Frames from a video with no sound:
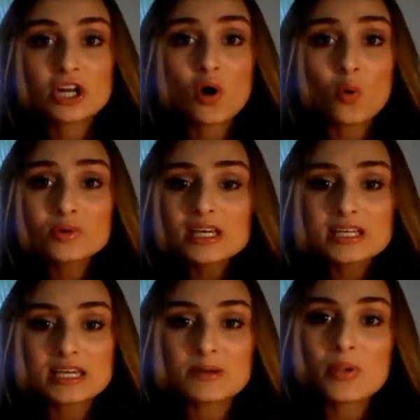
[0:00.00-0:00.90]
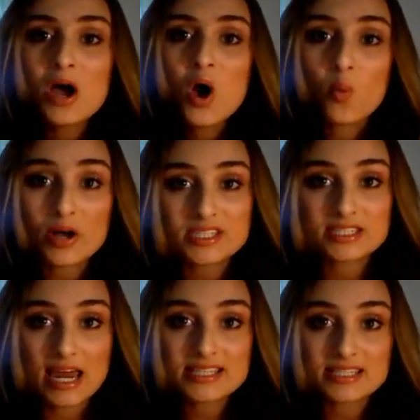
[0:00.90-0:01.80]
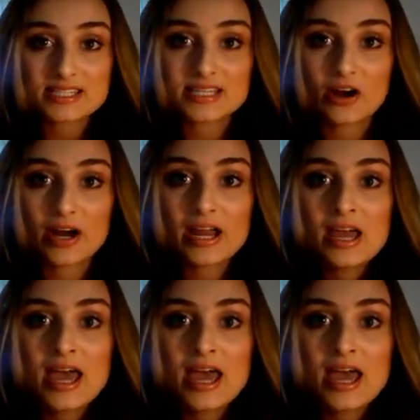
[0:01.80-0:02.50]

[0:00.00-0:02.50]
and only keep what's necessary.